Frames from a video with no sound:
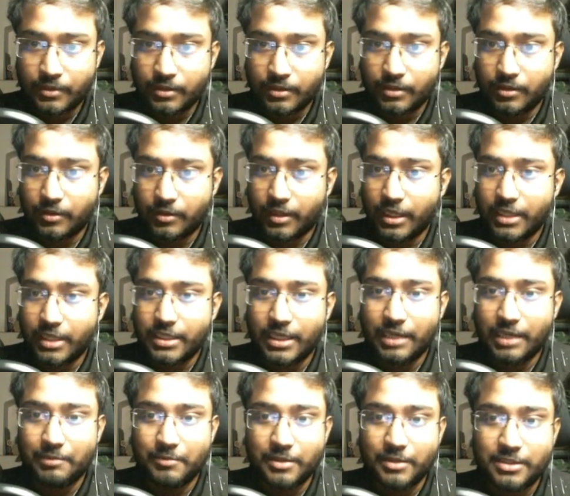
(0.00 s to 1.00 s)
Okay, yeah,
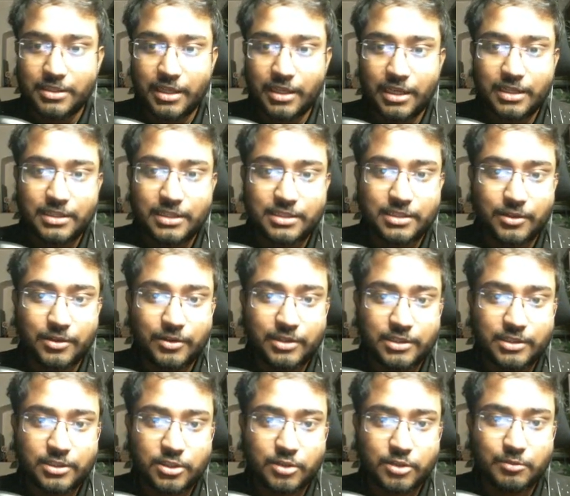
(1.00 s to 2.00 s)
missile is going
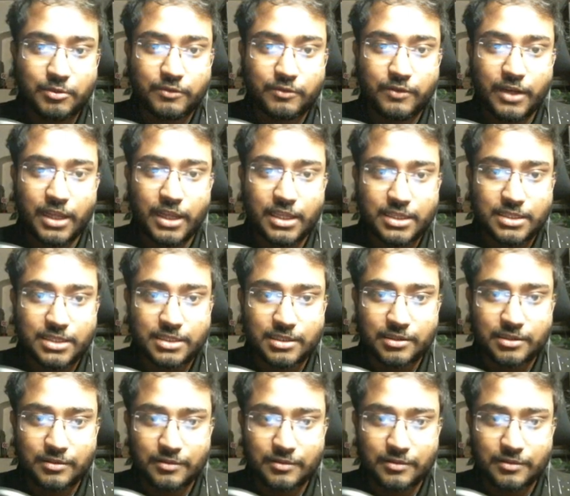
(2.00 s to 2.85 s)
super fast,